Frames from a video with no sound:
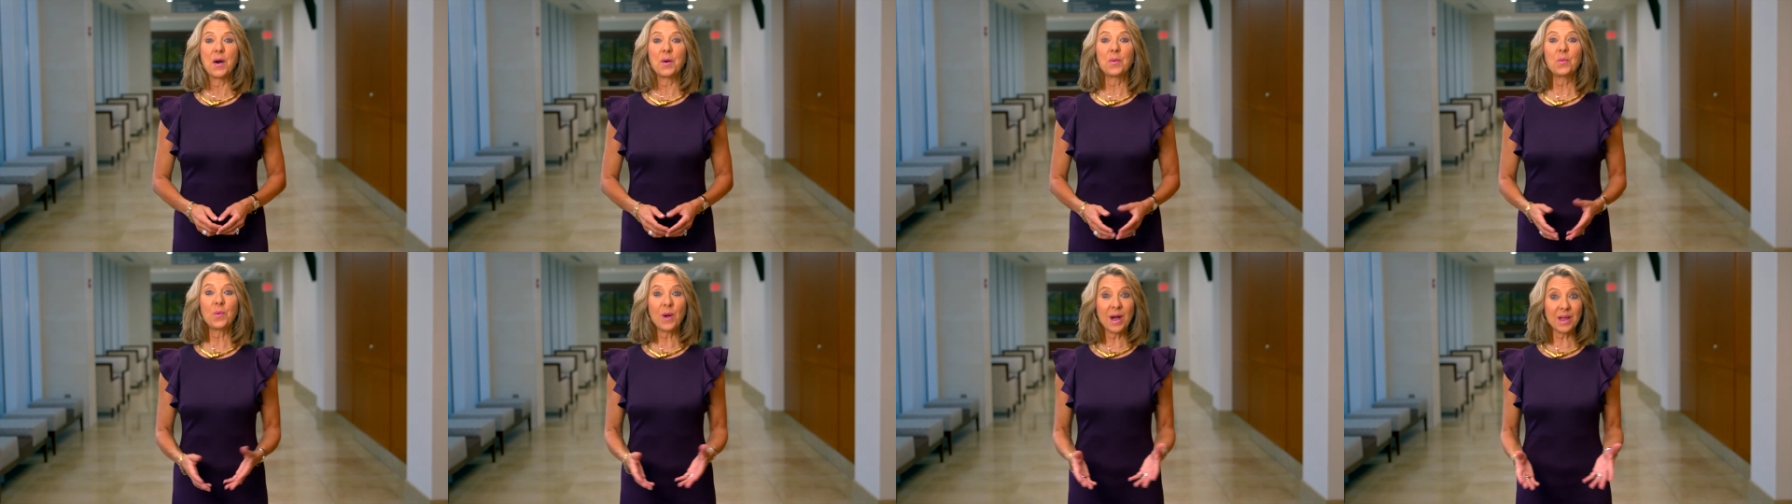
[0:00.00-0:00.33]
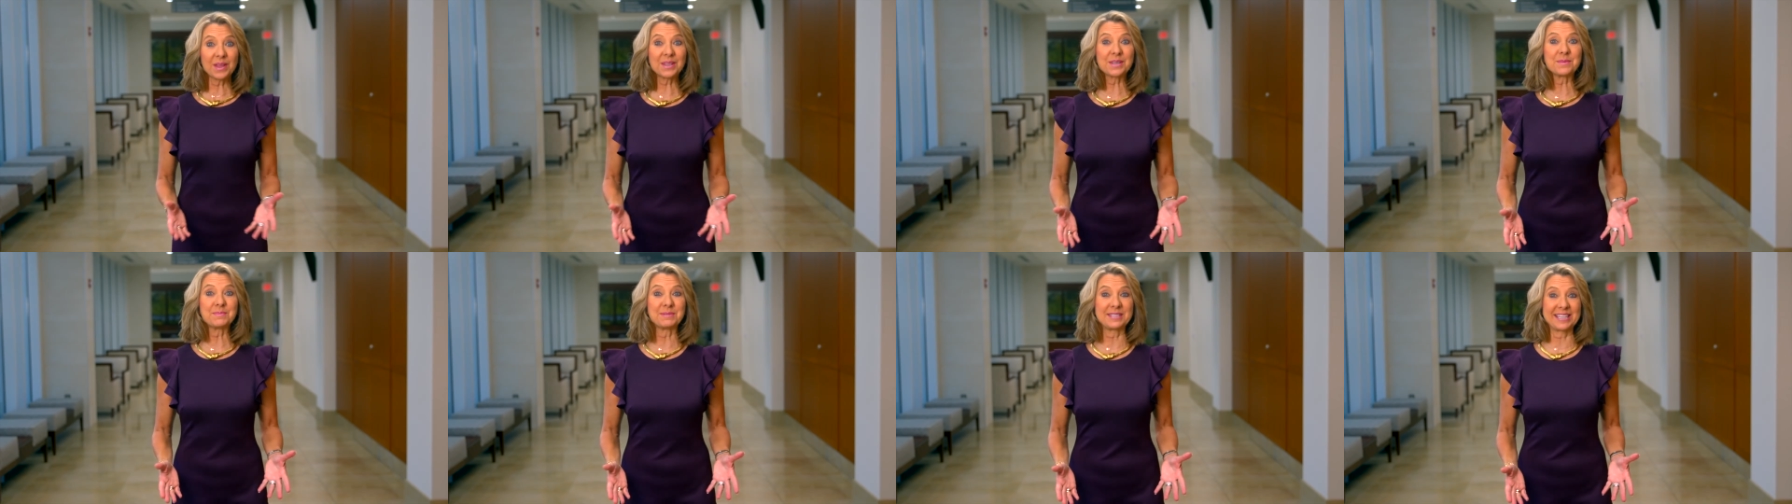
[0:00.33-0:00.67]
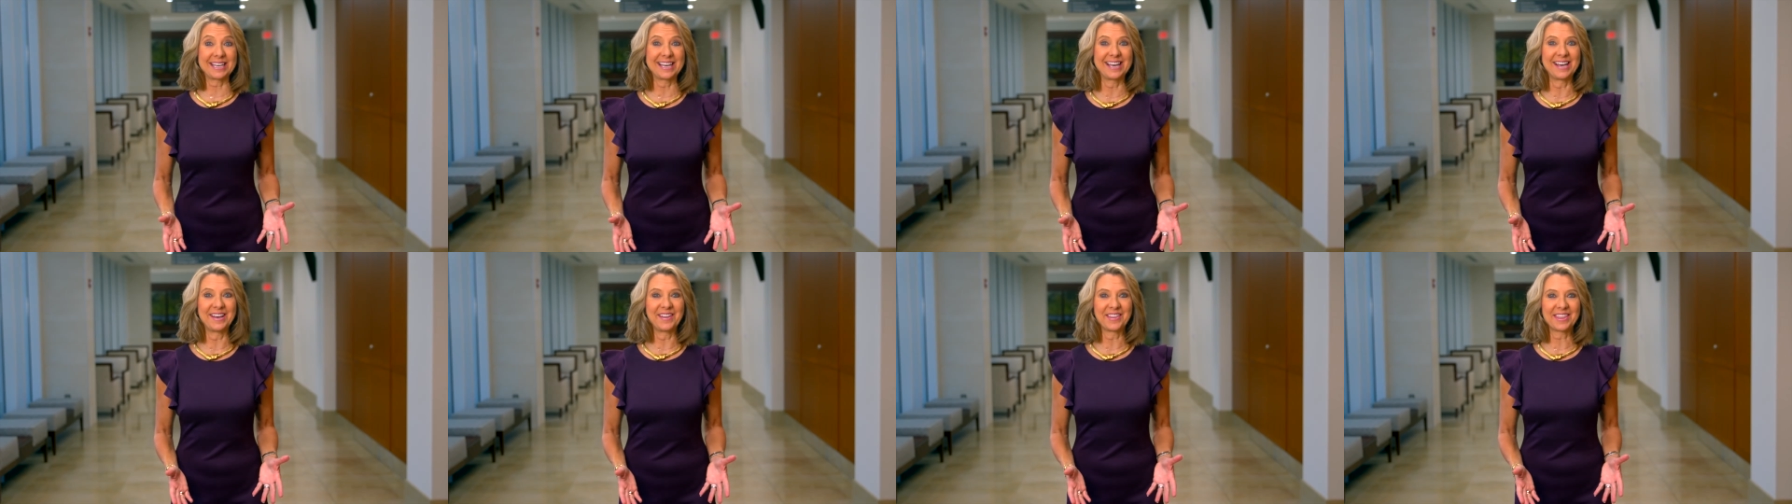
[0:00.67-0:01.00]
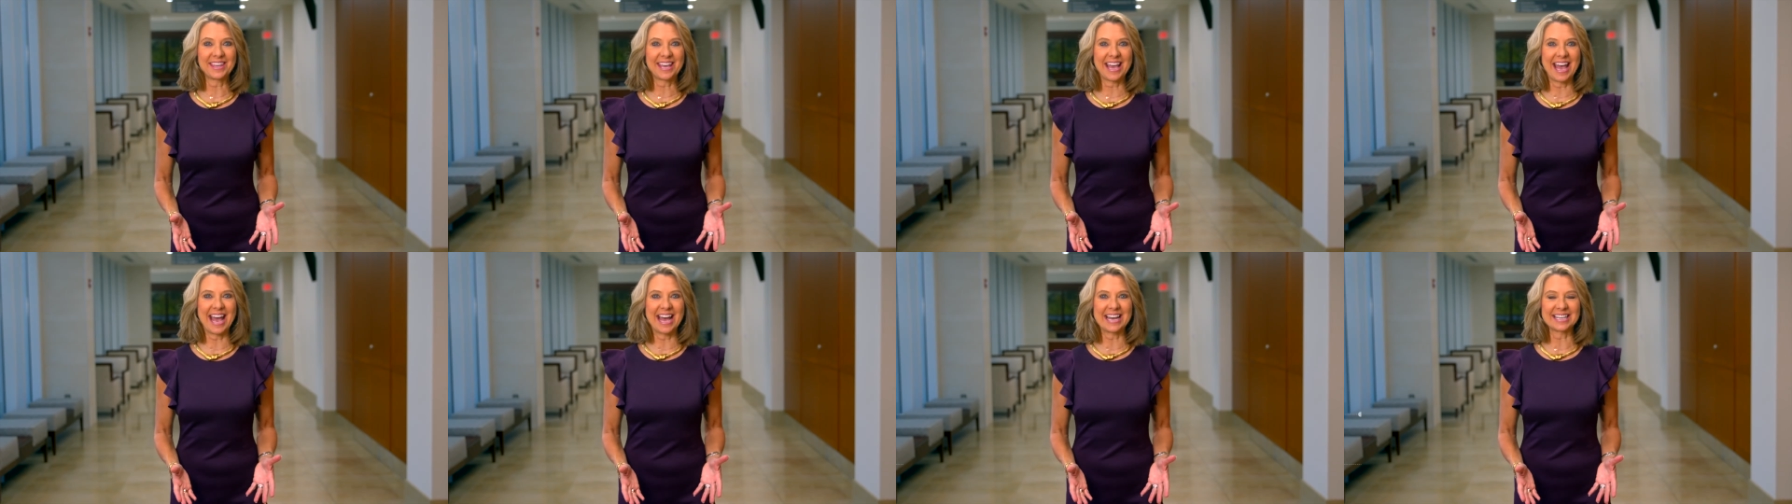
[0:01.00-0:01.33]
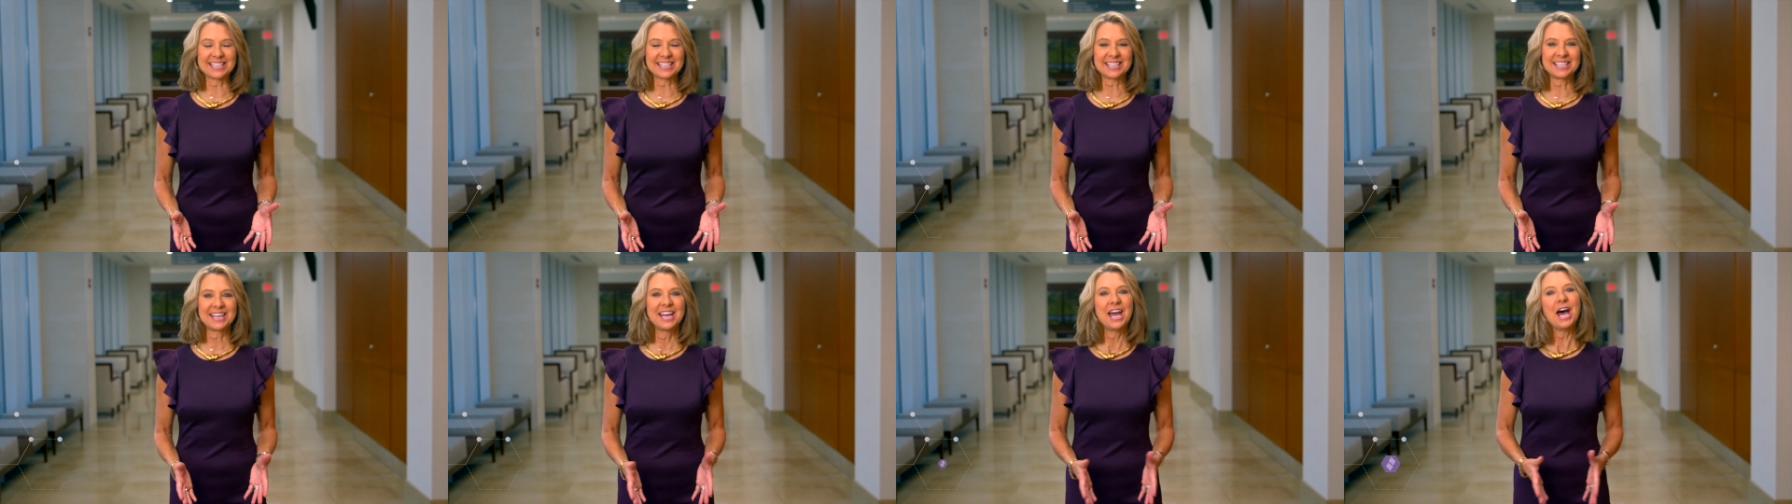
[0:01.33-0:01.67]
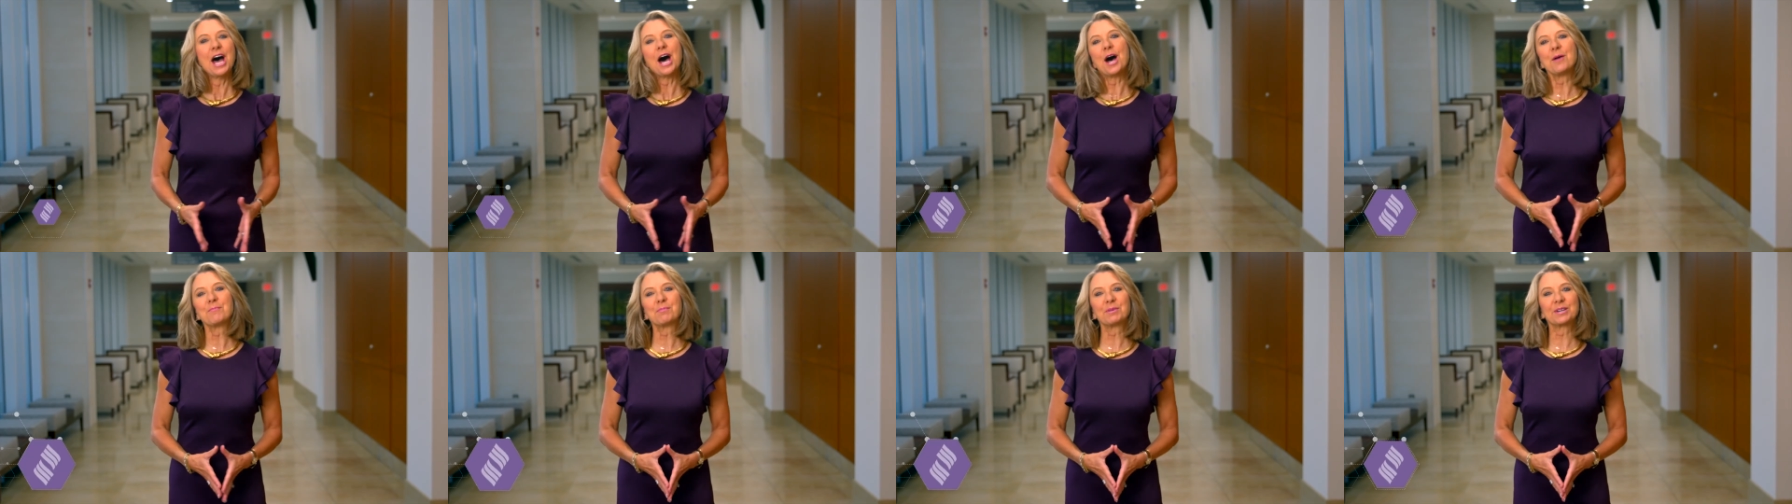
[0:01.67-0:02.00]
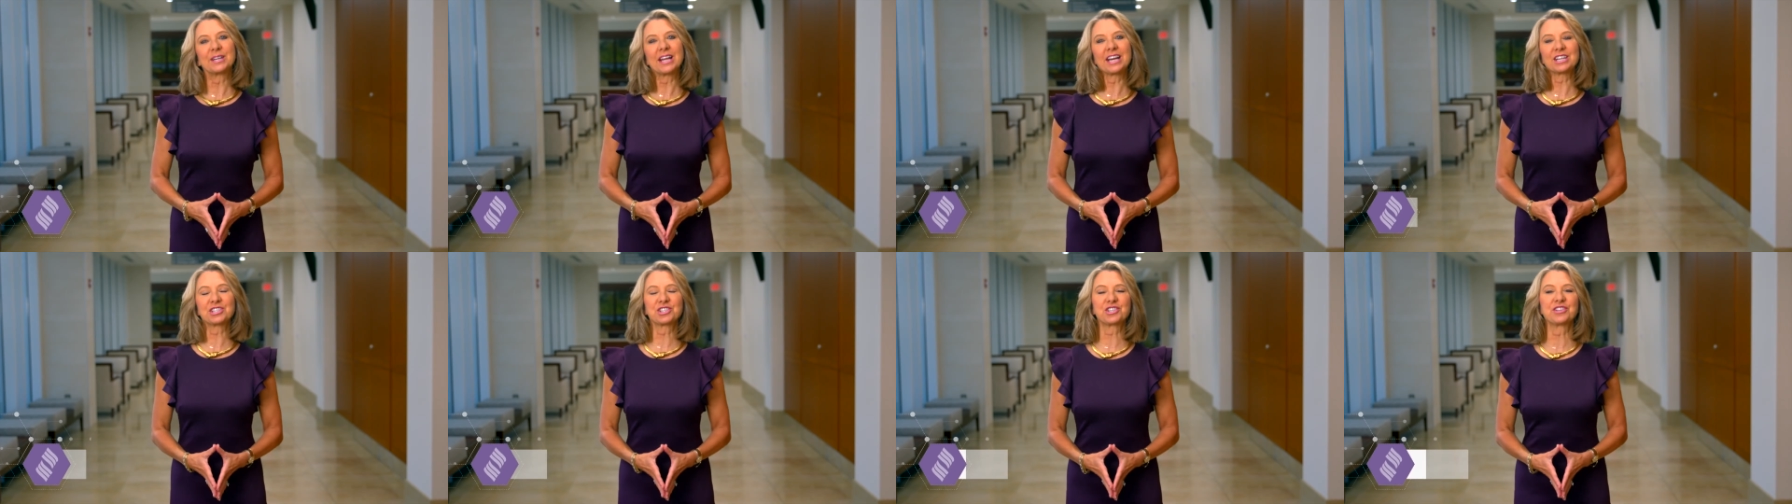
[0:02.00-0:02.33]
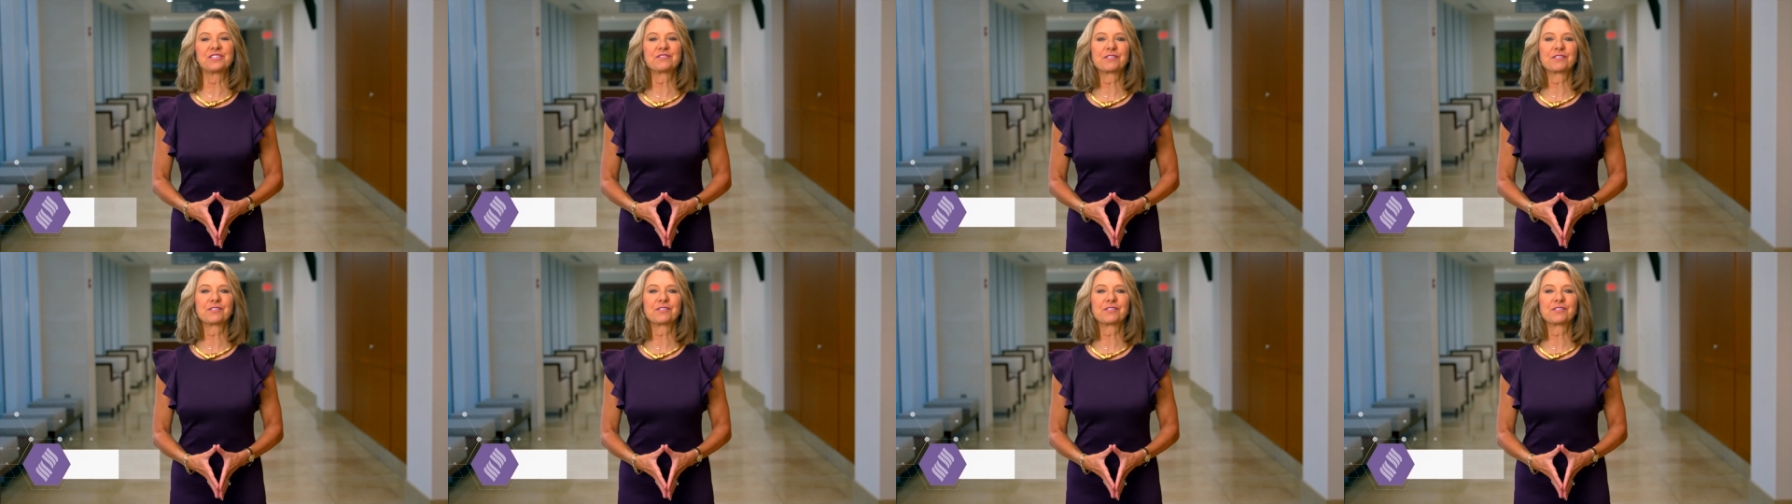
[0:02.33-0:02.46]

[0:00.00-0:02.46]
Welcome to HealthCast, a production